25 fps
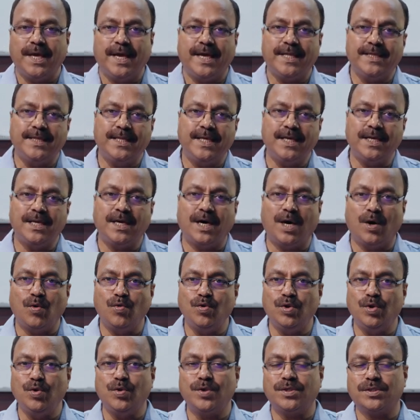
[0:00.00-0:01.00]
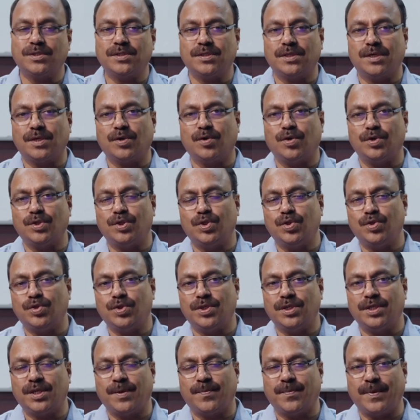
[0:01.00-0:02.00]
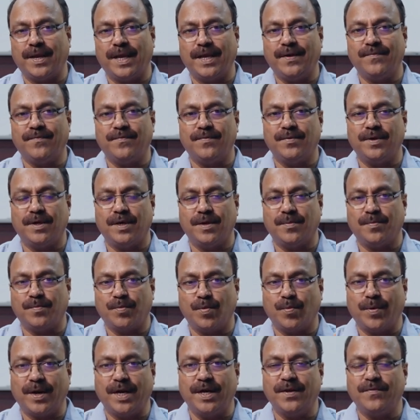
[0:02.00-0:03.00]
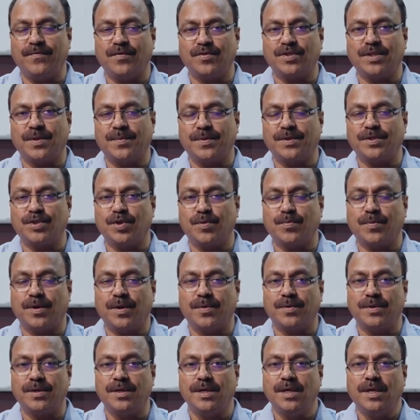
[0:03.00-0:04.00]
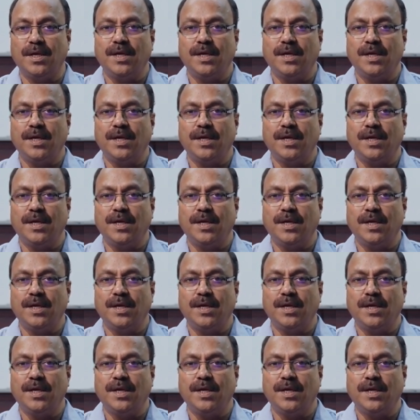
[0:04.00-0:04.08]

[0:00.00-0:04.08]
and then how U S uh, constitution is applying, uh, providing for separation of power,